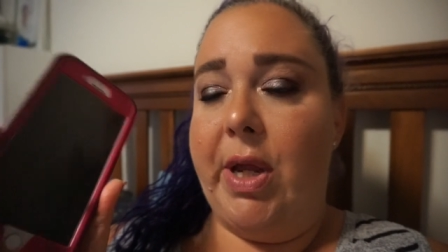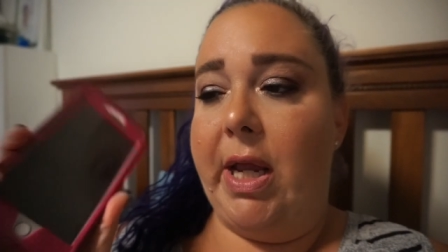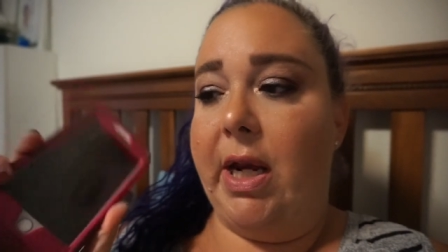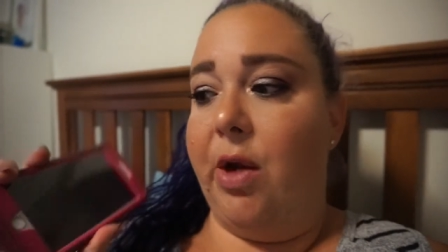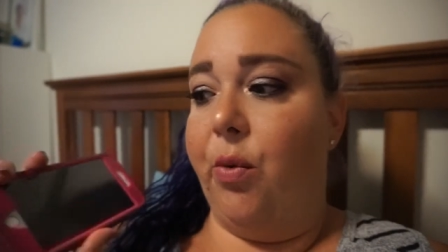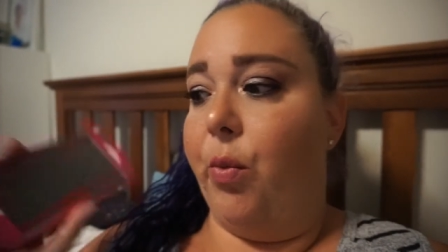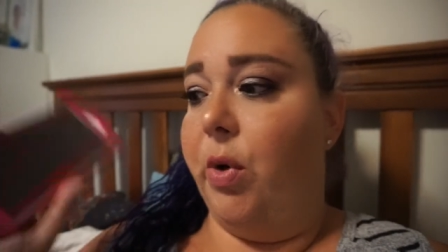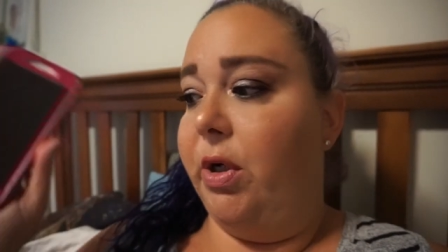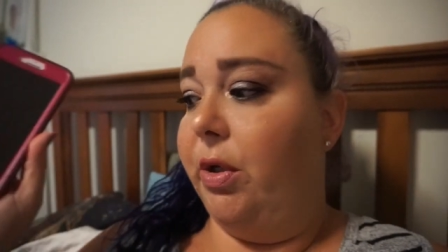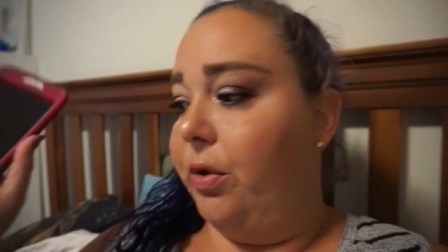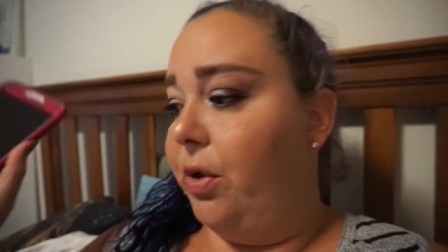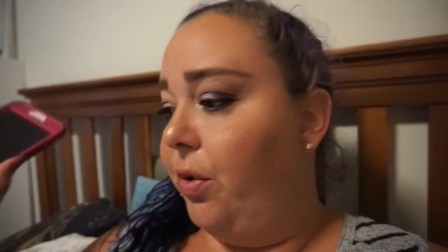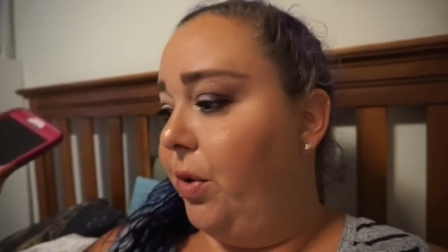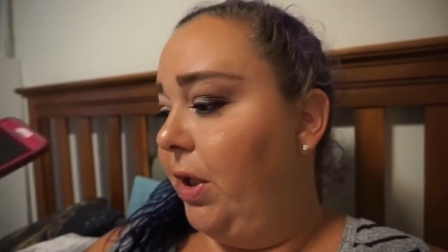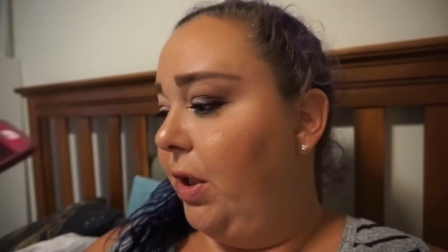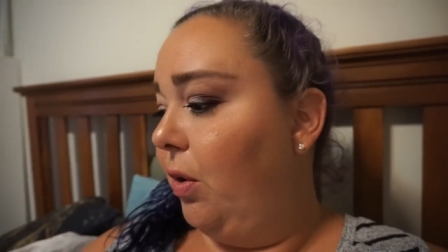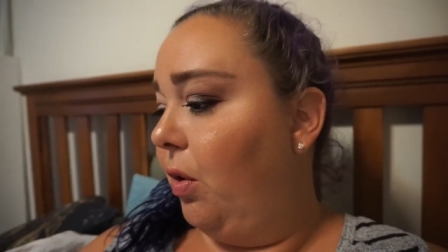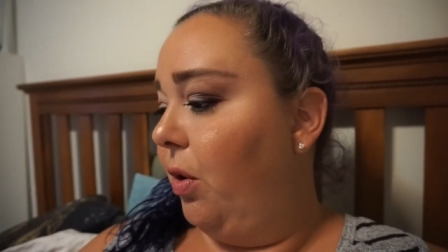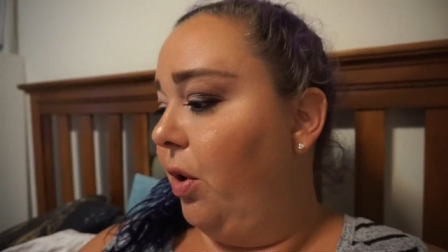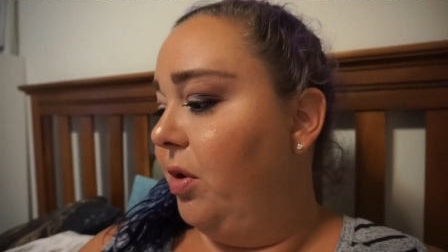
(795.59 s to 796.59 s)
and I want to load
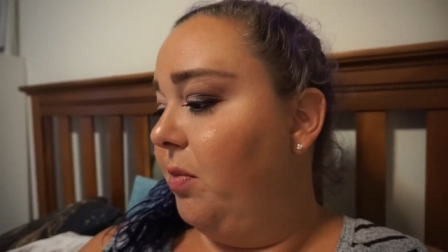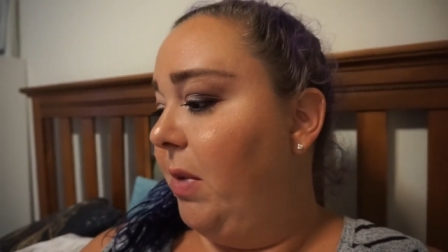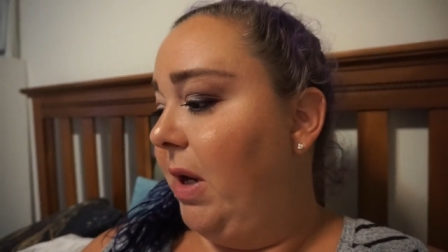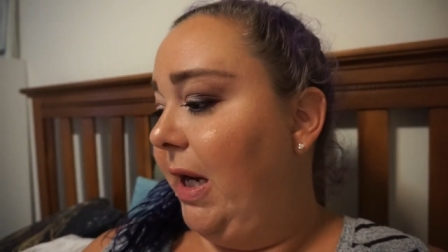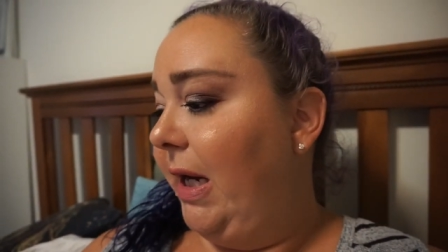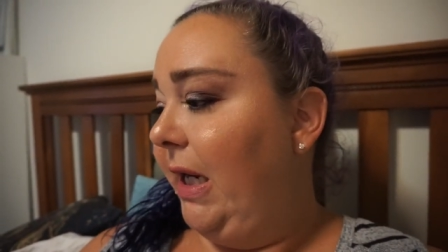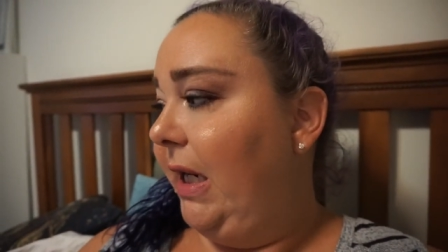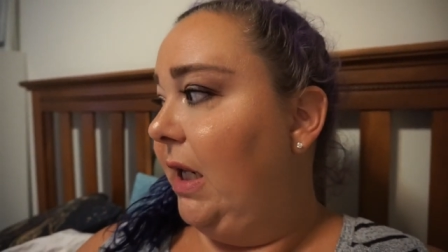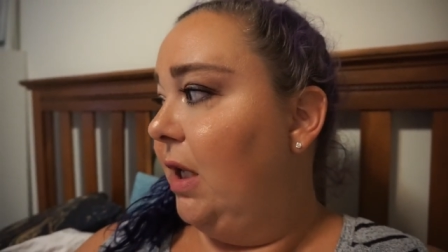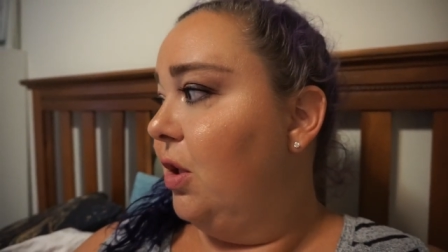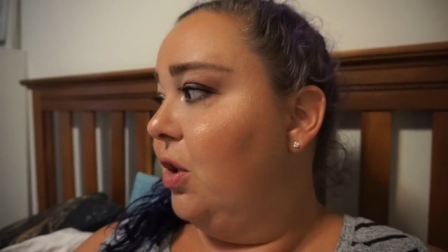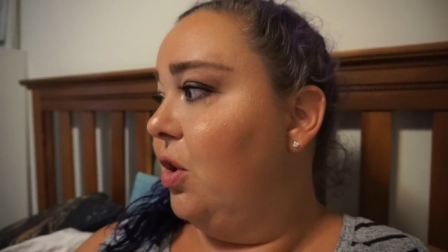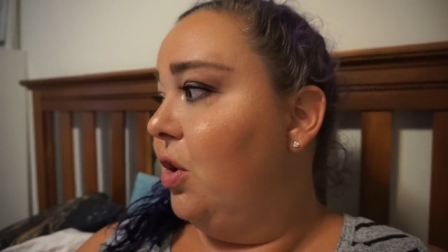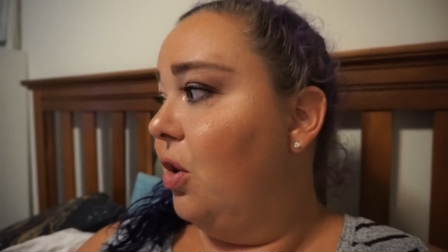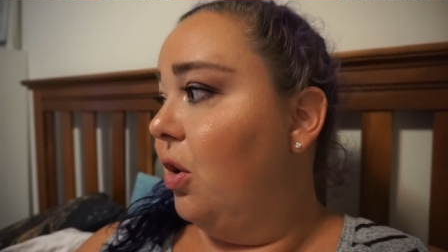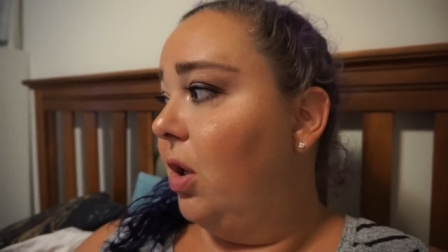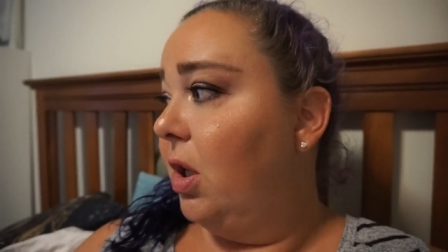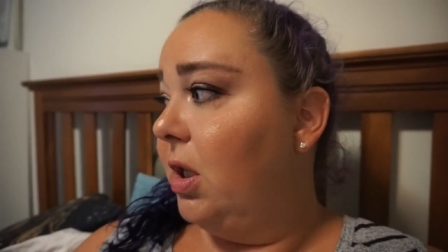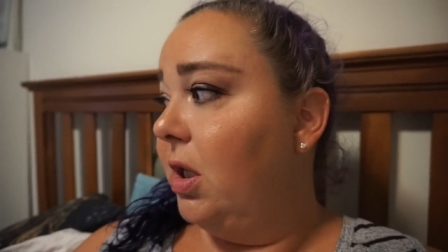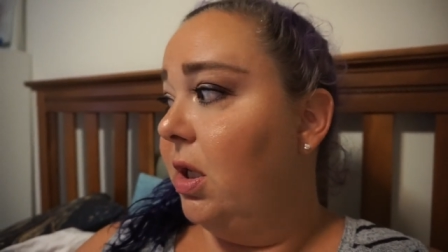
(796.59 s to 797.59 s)
it on my
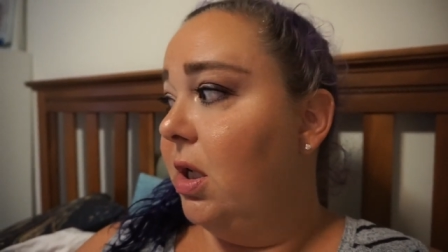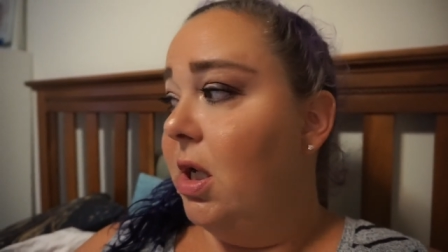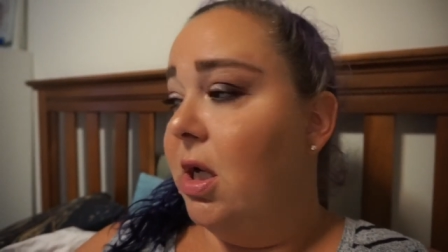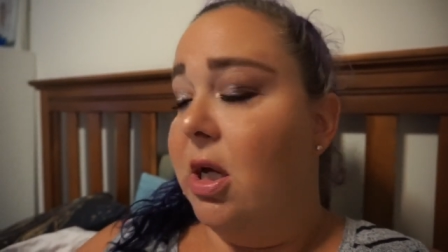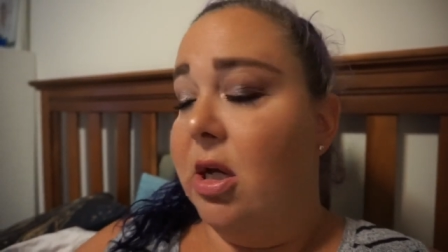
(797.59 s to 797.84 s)
Nook,